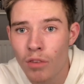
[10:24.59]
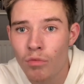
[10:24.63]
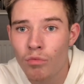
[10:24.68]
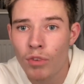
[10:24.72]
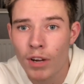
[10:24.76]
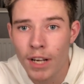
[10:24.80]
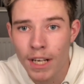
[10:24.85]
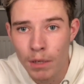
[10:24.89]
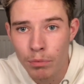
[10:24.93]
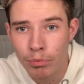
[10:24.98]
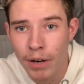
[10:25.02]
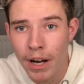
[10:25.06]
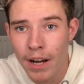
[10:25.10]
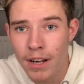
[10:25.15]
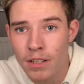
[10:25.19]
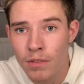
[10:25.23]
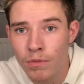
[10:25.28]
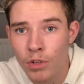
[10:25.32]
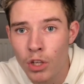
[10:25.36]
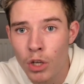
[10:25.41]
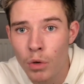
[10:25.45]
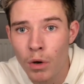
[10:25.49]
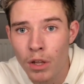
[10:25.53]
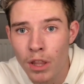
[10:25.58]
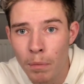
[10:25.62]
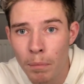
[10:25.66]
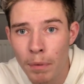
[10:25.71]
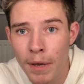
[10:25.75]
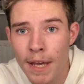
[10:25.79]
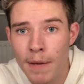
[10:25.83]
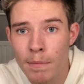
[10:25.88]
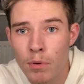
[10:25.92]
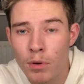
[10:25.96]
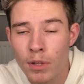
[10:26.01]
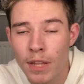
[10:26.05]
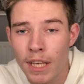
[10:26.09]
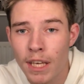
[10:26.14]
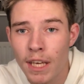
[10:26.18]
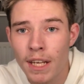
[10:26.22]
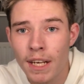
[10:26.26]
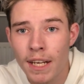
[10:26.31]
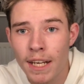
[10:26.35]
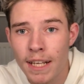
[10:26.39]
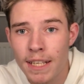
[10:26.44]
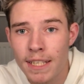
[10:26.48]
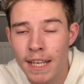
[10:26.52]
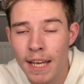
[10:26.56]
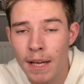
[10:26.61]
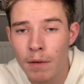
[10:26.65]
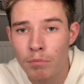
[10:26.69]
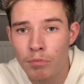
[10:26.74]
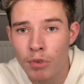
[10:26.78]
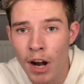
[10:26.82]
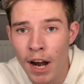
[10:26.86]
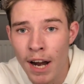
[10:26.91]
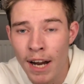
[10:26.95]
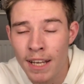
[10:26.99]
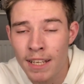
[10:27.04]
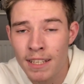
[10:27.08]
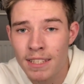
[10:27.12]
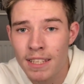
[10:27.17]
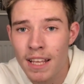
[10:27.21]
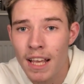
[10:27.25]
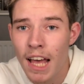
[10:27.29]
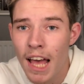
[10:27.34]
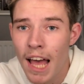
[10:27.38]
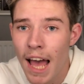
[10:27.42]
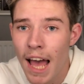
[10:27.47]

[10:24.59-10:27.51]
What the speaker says: I'm really proud of you, are the people that you need to embrace,